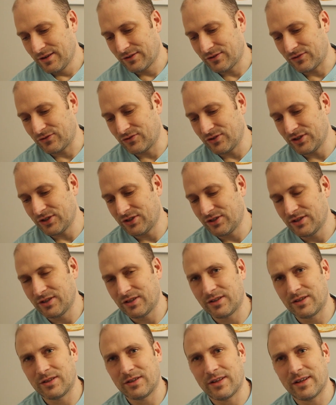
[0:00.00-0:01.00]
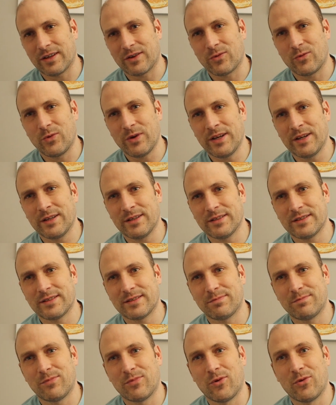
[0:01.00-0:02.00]
traditional like
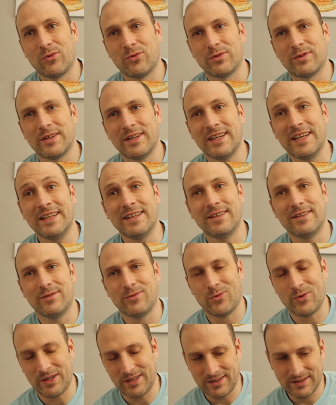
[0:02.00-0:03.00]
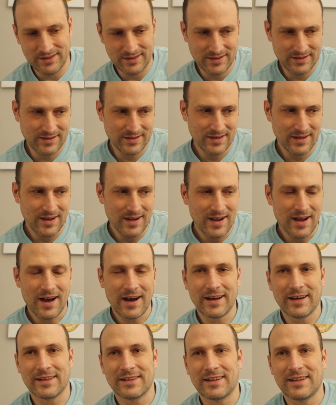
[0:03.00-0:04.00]
wings, bone-in wings.
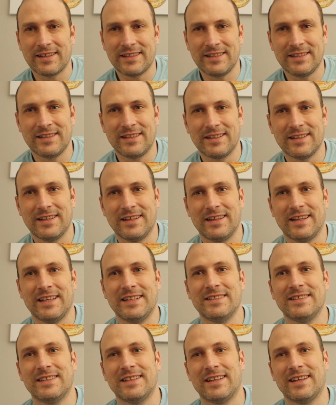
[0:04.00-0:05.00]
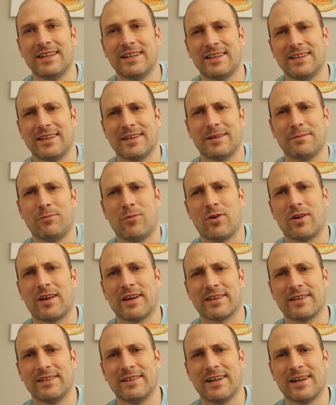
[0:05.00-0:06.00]
I got lazy lately, more
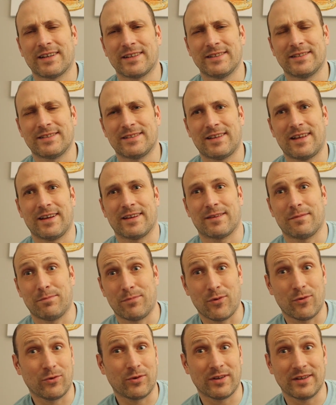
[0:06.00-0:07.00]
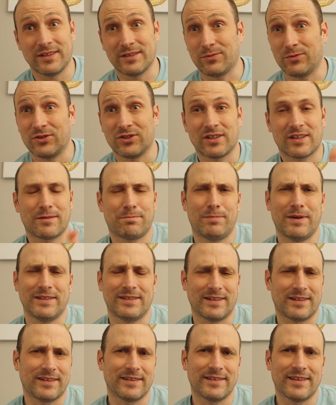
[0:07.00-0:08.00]
like the nuggets, like the boneless, which are
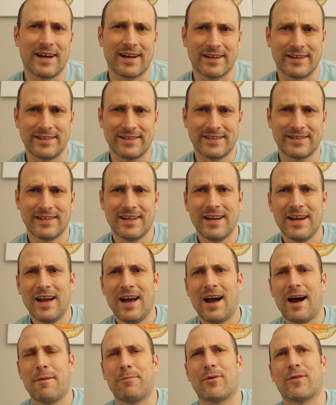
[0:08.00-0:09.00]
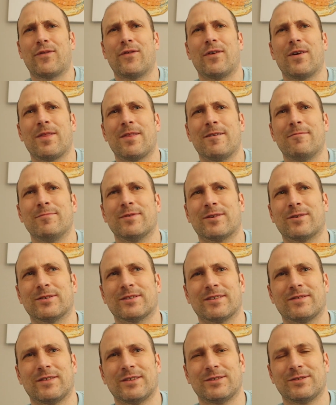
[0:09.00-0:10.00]
basically nuggets. I preferred them
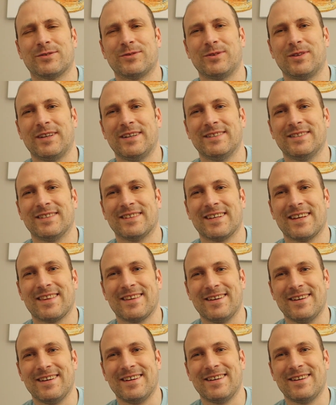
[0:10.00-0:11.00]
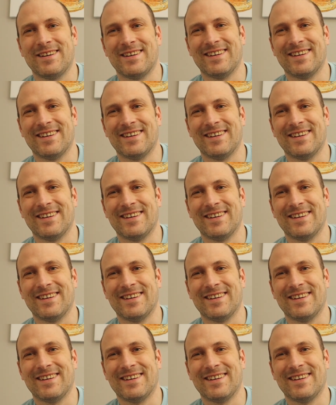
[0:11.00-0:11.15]
because I was too lazy to get the